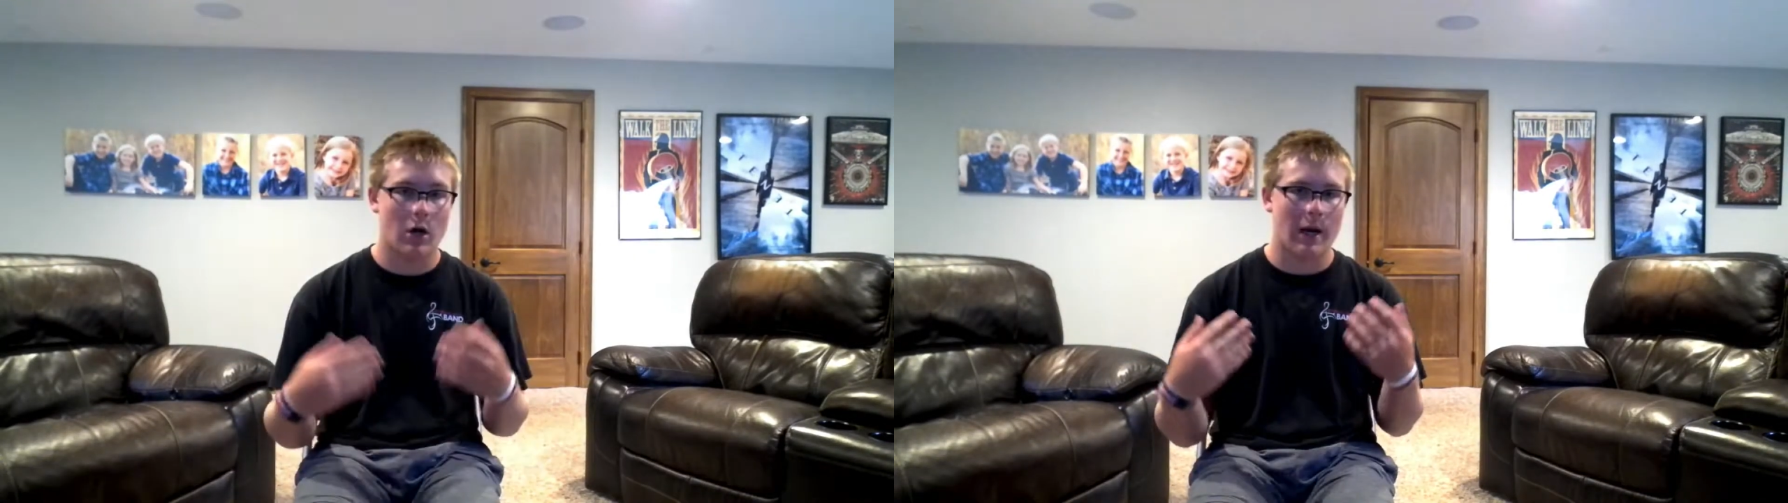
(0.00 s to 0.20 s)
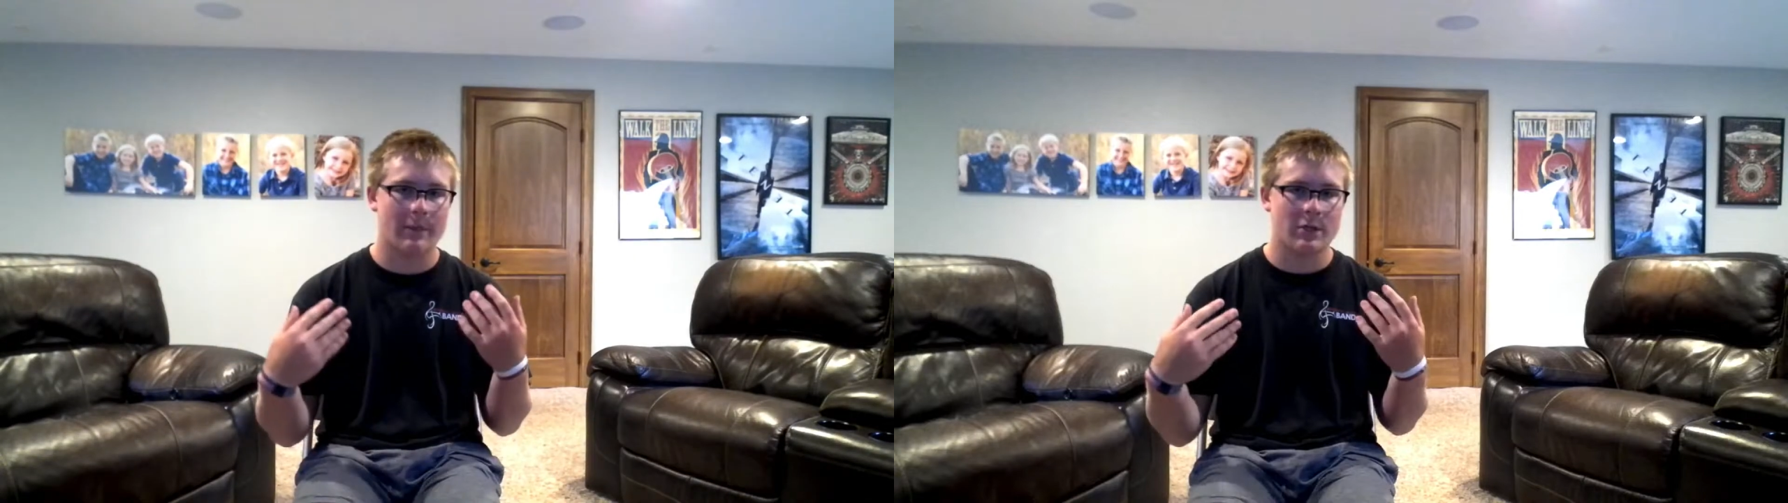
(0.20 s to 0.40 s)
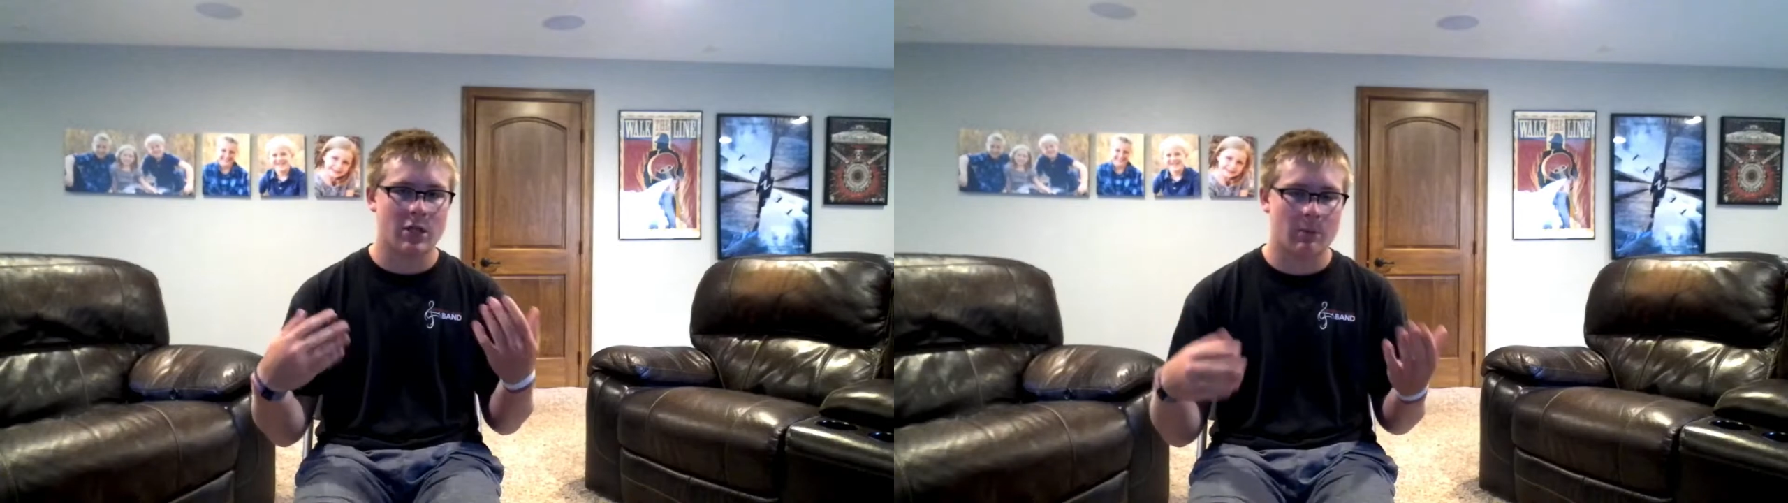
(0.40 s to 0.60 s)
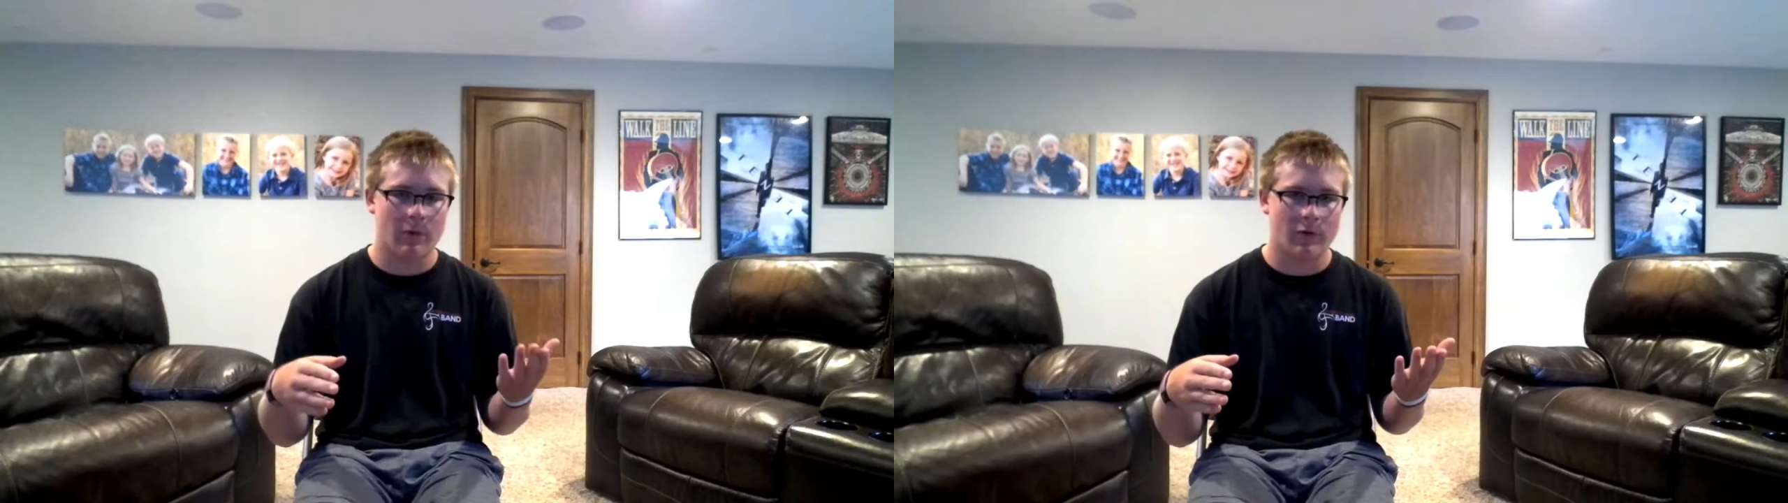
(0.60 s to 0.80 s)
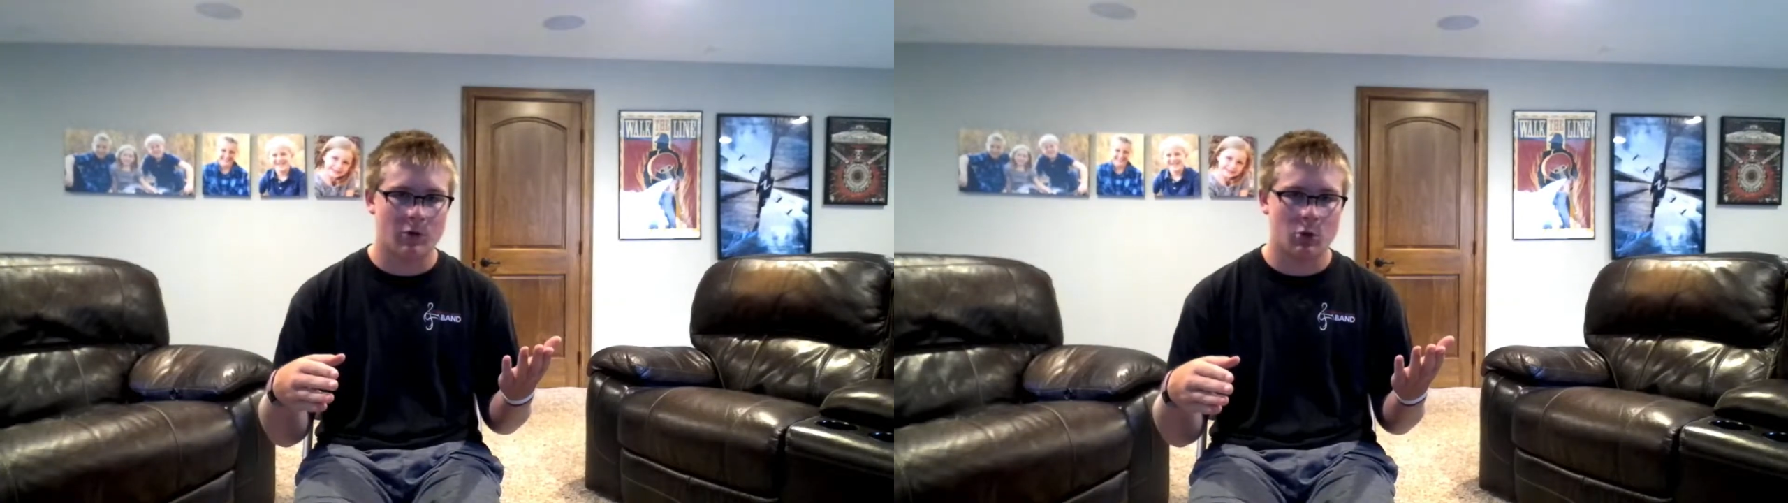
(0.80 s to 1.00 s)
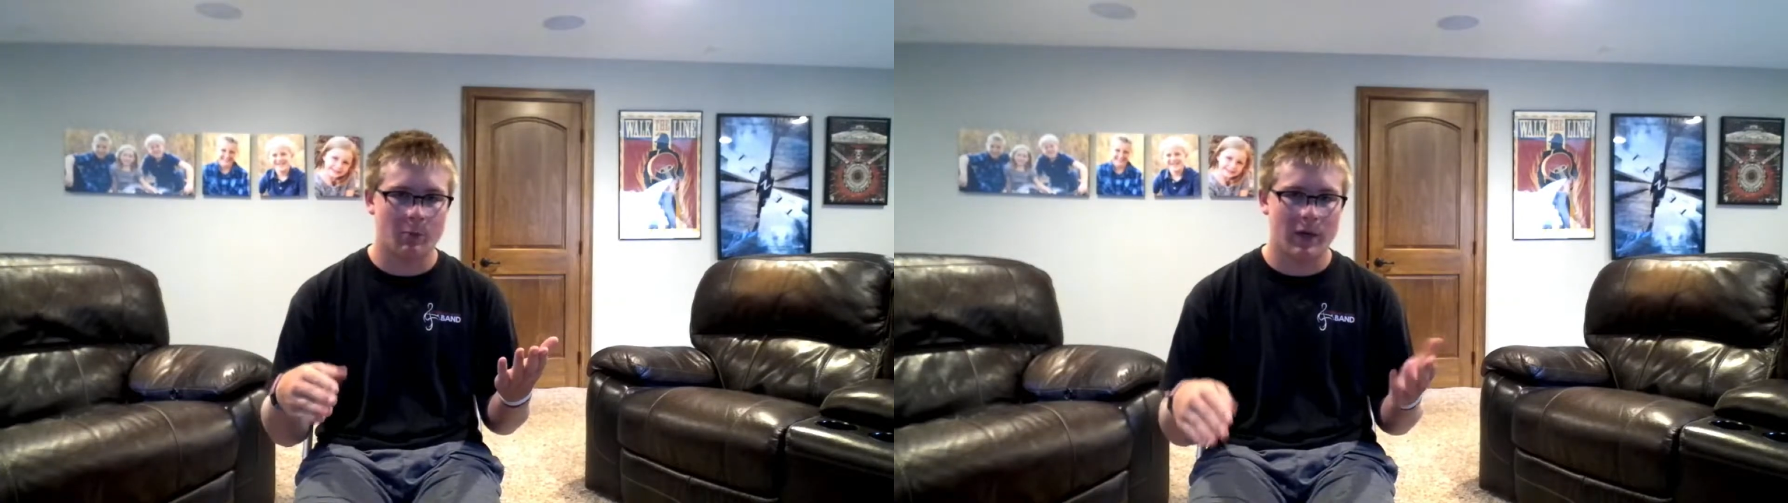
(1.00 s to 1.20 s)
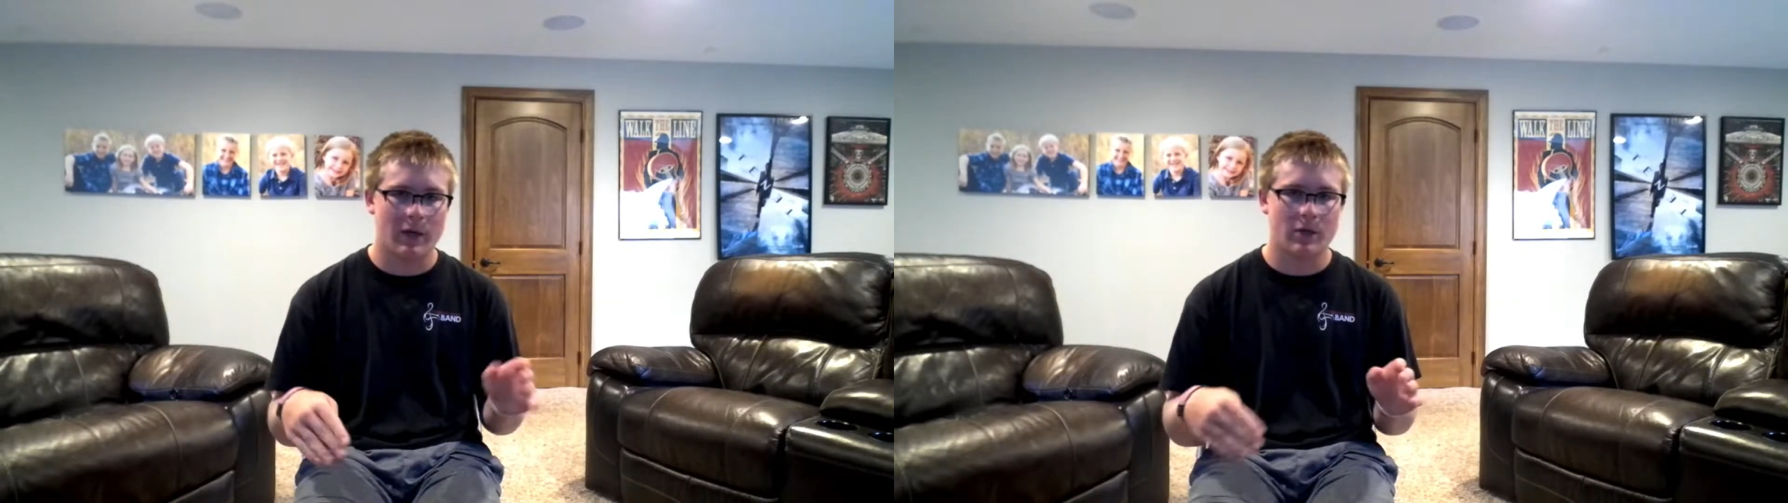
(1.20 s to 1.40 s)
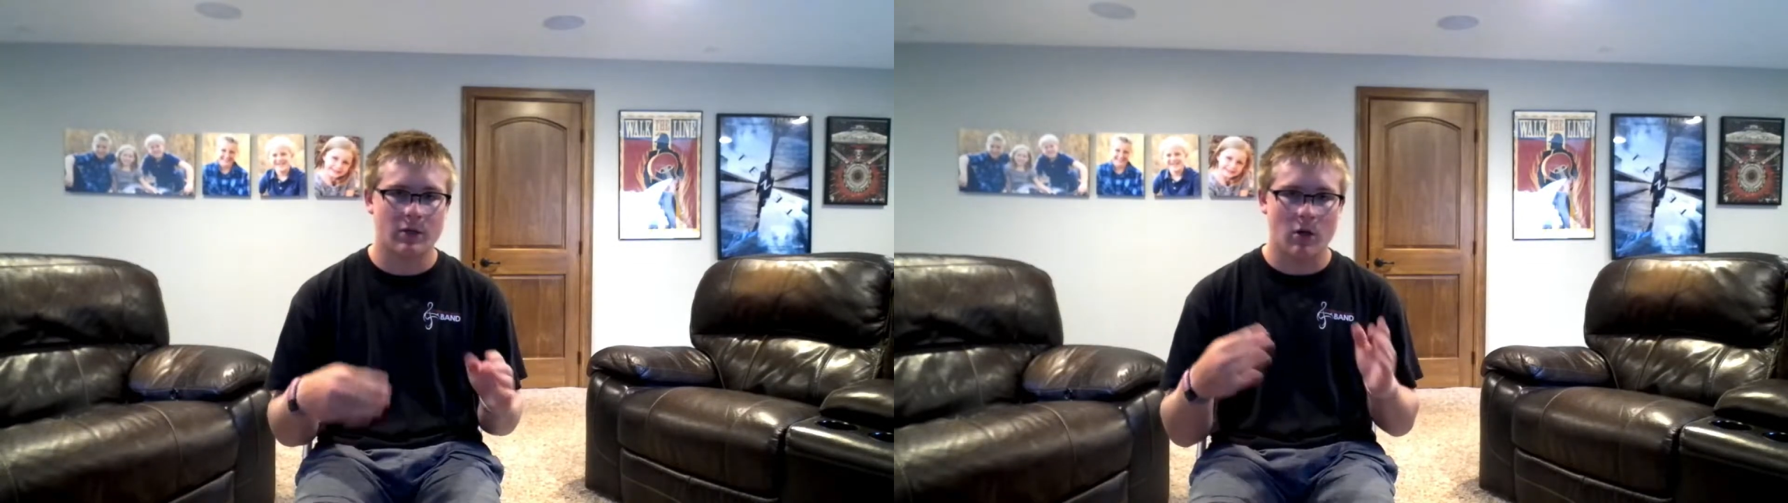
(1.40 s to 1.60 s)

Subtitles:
Alright, I'm going to skip over duping.